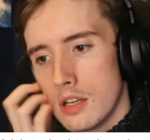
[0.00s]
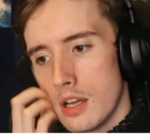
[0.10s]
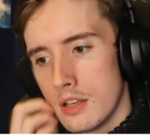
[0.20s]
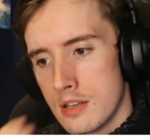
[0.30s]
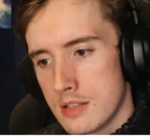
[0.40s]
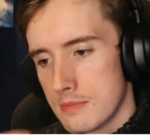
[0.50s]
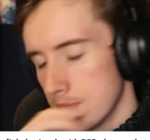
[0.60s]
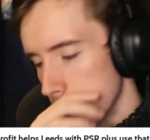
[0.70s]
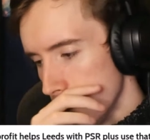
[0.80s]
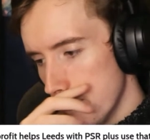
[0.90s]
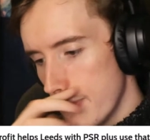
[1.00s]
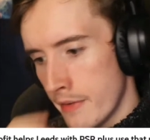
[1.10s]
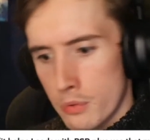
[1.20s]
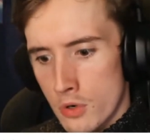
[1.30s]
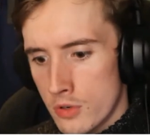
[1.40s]
And
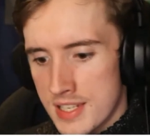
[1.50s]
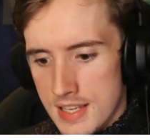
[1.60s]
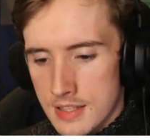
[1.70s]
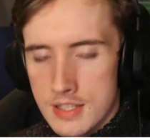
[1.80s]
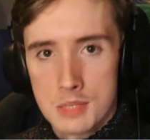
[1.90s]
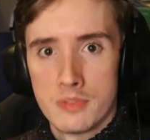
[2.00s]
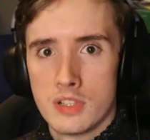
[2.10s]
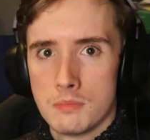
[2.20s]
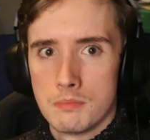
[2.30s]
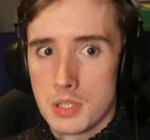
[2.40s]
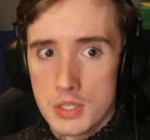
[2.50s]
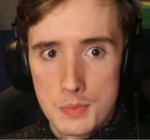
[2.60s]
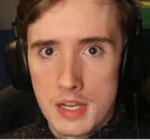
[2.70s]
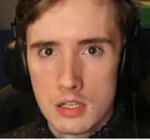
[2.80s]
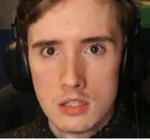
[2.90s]
if we're already selling Somerville, because
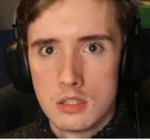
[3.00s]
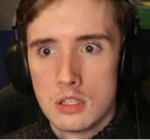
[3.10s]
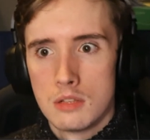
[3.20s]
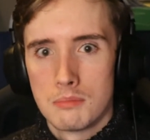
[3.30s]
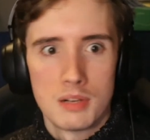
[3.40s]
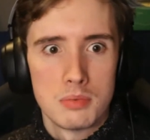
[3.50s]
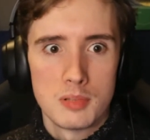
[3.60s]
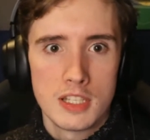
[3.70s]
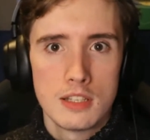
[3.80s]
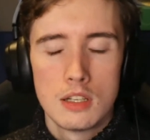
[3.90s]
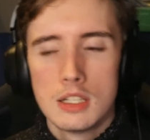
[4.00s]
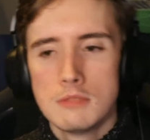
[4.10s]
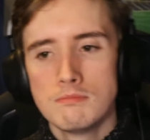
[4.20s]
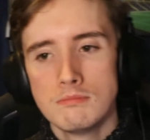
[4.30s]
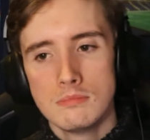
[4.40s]
we are, probably,
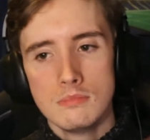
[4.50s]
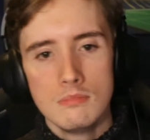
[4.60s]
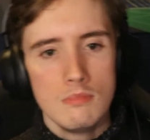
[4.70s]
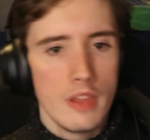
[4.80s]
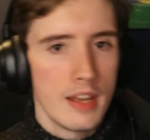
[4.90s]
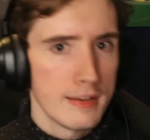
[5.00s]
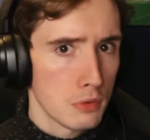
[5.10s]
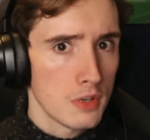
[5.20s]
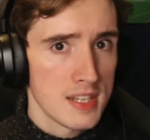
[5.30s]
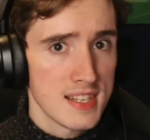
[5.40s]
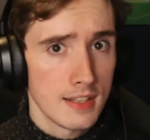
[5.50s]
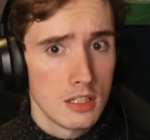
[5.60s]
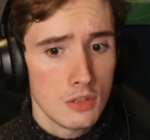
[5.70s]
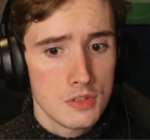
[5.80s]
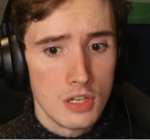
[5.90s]
and if we're already selling
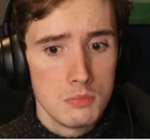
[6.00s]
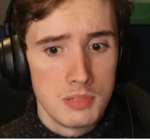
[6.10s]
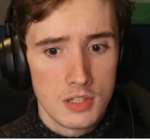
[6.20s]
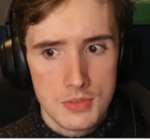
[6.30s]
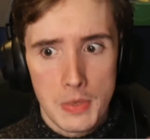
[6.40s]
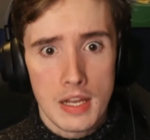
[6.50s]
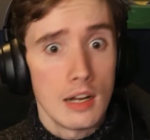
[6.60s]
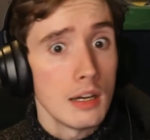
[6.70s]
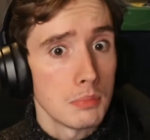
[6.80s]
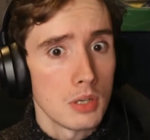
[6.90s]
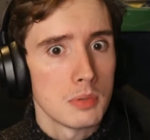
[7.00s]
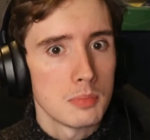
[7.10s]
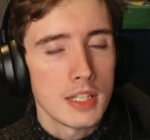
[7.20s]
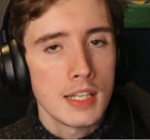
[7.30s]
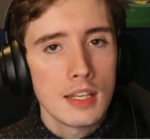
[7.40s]
Nonto, because we are,
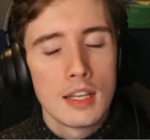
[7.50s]
probably,